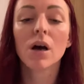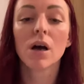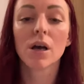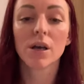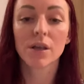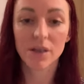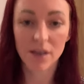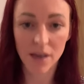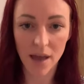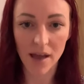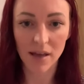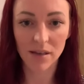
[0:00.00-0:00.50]

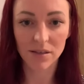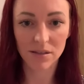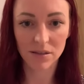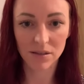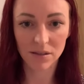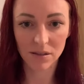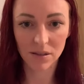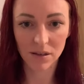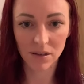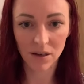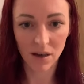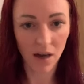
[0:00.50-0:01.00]
Yes,
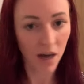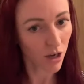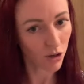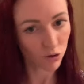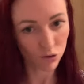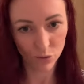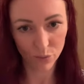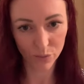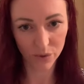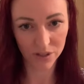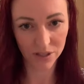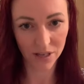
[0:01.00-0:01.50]

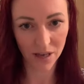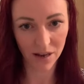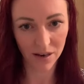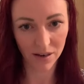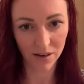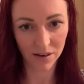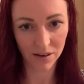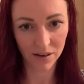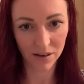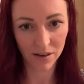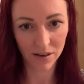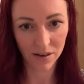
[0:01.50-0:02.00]
100%.
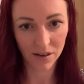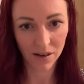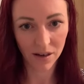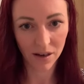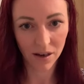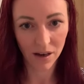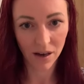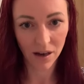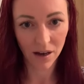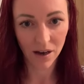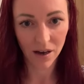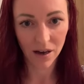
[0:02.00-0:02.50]

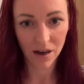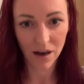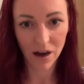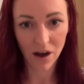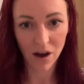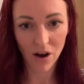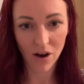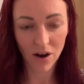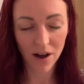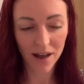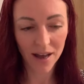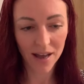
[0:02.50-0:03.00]

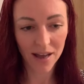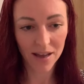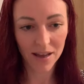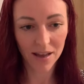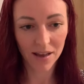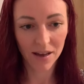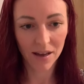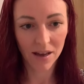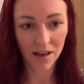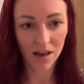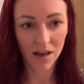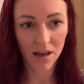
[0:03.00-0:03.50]
I
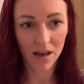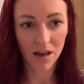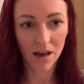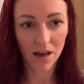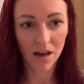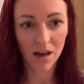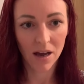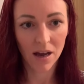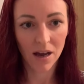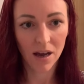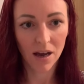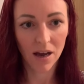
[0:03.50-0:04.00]

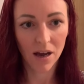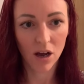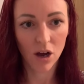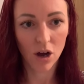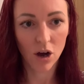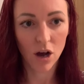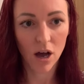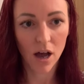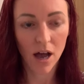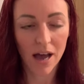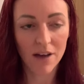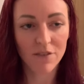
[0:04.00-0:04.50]

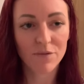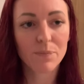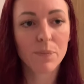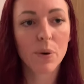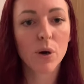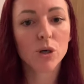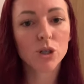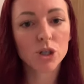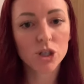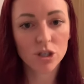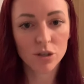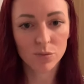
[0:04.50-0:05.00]
have
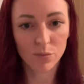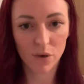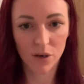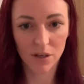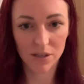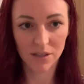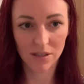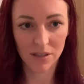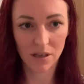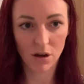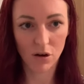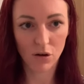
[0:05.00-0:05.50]
pushed
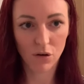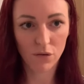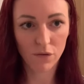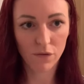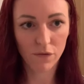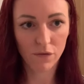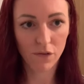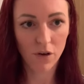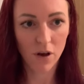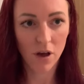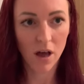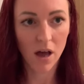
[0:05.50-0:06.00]

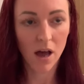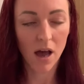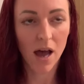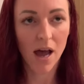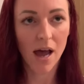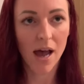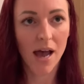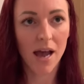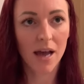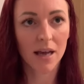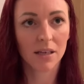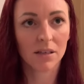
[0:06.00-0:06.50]
myself
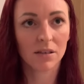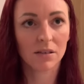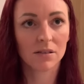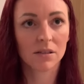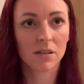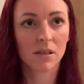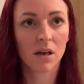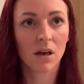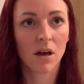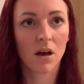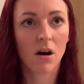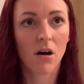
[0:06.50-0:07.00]
and
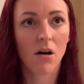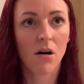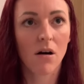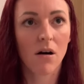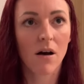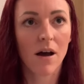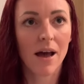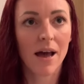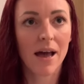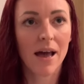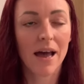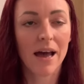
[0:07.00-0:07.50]

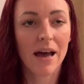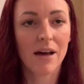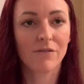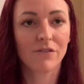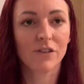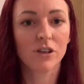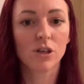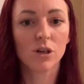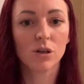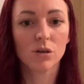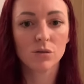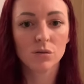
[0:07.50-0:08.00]
I have
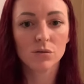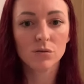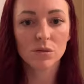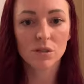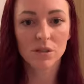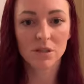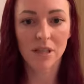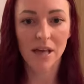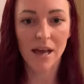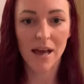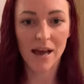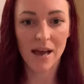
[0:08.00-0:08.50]
used
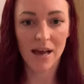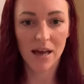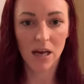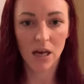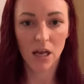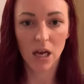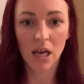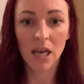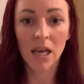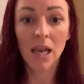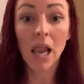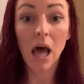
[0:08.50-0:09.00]
that
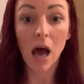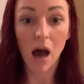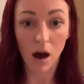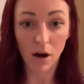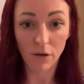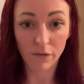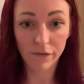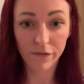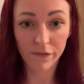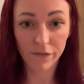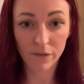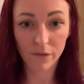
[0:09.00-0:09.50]

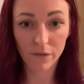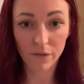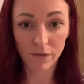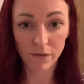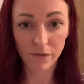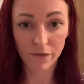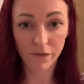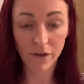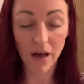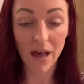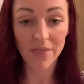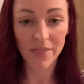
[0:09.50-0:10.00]
love
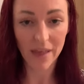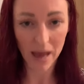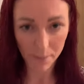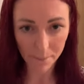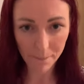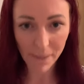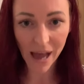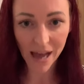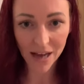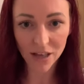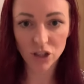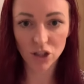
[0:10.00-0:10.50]
and that
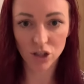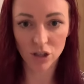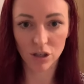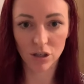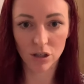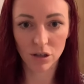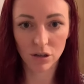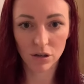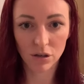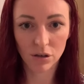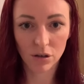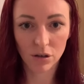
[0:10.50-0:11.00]

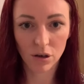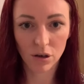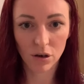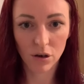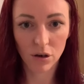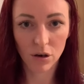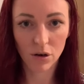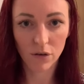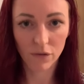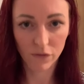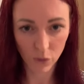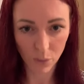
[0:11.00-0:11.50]
passion
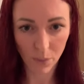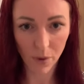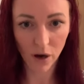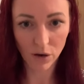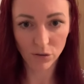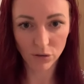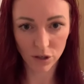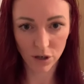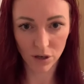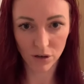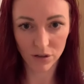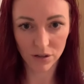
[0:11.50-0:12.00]
for pole
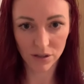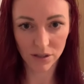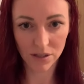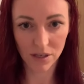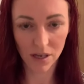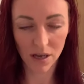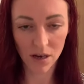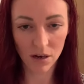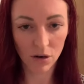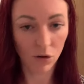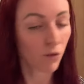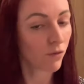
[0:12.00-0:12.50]

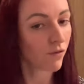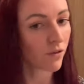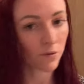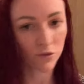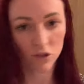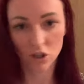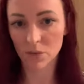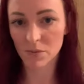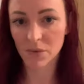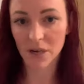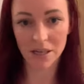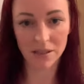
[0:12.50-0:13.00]
dancing, for
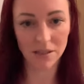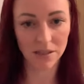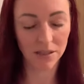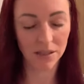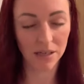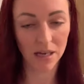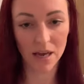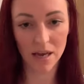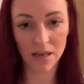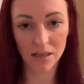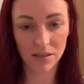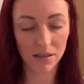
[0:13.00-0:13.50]

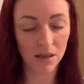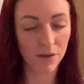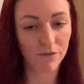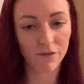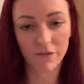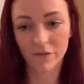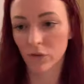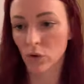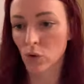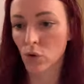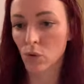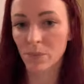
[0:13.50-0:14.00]
gymnastics, and
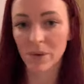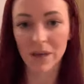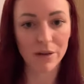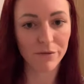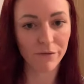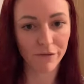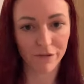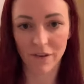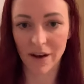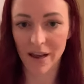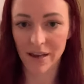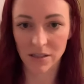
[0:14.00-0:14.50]
for being
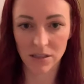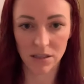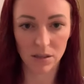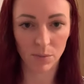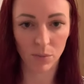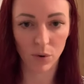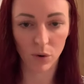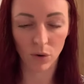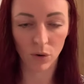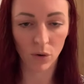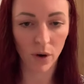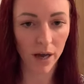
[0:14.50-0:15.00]

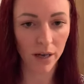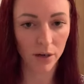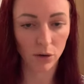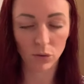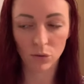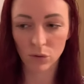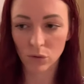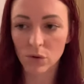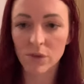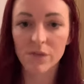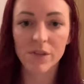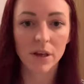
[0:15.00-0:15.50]
flexible, and
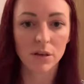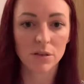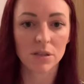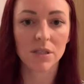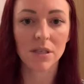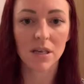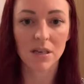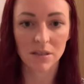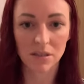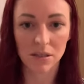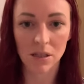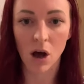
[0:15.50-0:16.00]
all of those
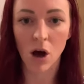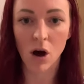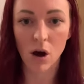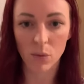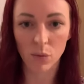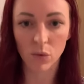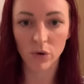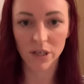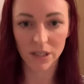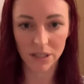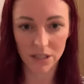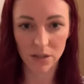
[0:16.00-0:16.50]
things that I
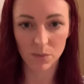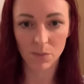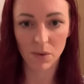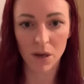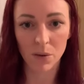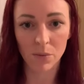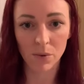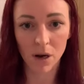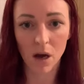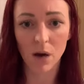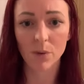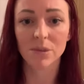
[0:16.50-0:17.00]
wanted to be
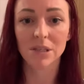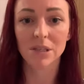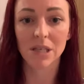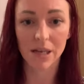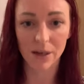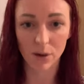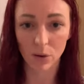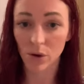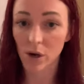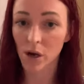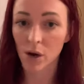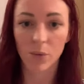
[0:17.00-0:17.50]
when I was a little
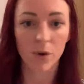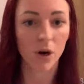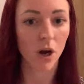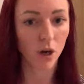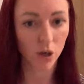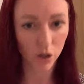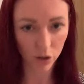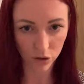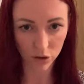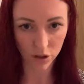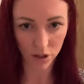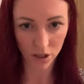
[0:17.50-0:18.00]
girl and I
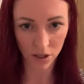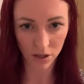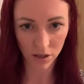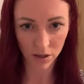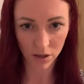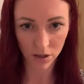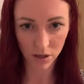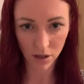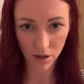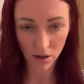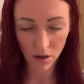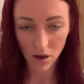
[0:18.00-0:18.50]
couldn't.
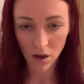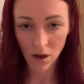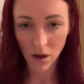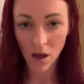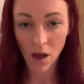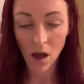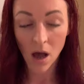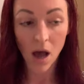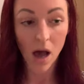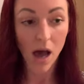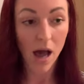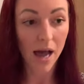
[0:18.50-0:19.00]

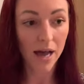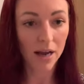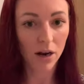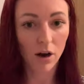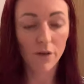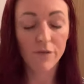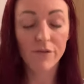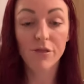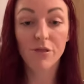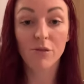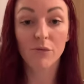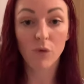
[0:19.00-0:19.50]
And I've
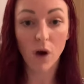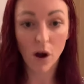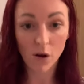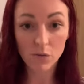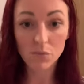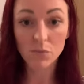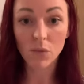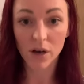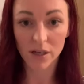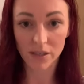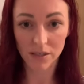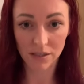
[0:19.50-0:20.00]
thrown
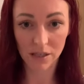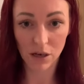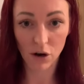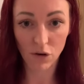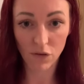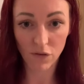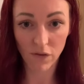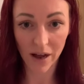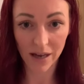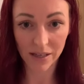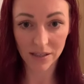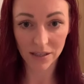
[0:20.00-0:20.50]
myself
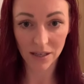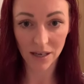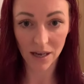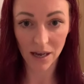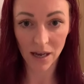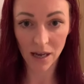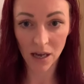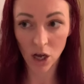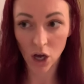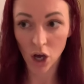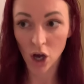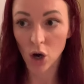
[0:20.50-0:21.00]
at it
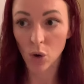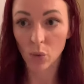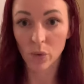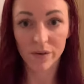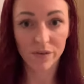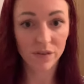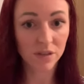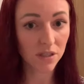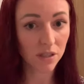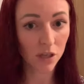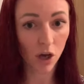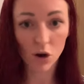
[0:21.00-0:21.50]
with
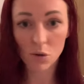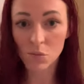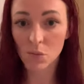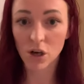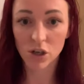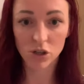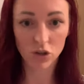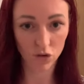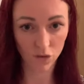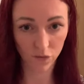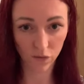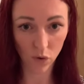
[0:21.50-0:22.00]
so
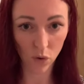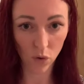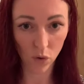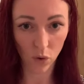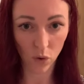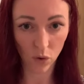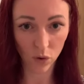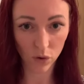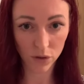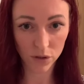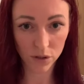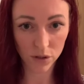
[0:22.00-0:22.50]
much
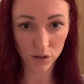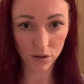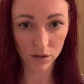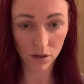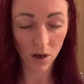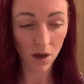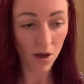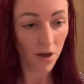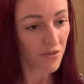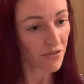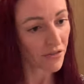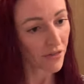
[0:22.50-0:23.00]
force
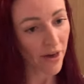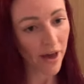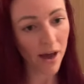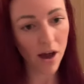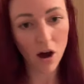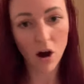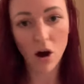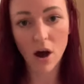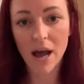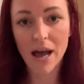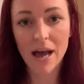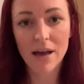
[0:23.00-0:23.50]
that
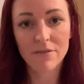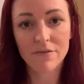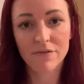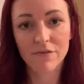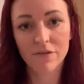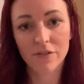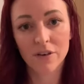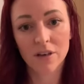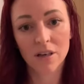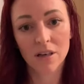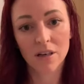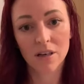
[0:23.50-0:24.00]
I've
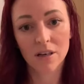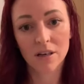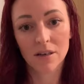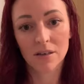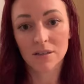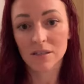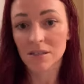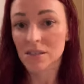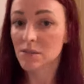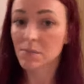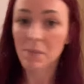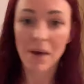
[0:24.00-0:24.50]

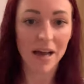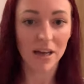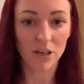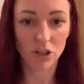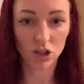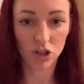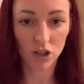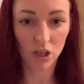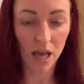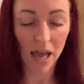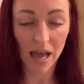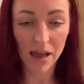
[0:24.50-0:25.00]
smashed
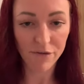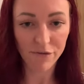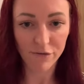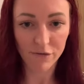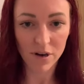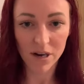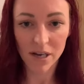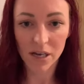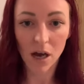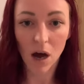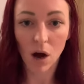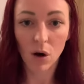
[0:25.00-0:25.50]
every
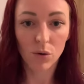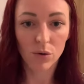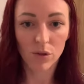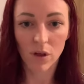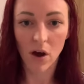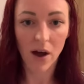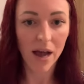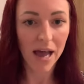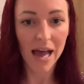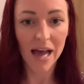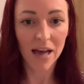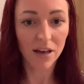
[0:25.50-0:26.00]
goal that I
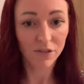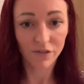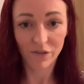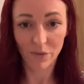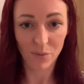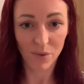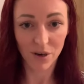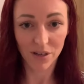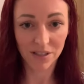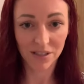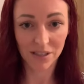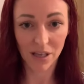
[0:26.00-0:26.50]
had for
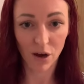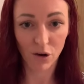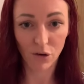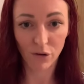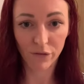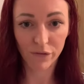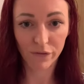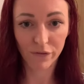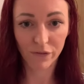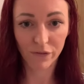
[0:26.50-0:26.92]
myself.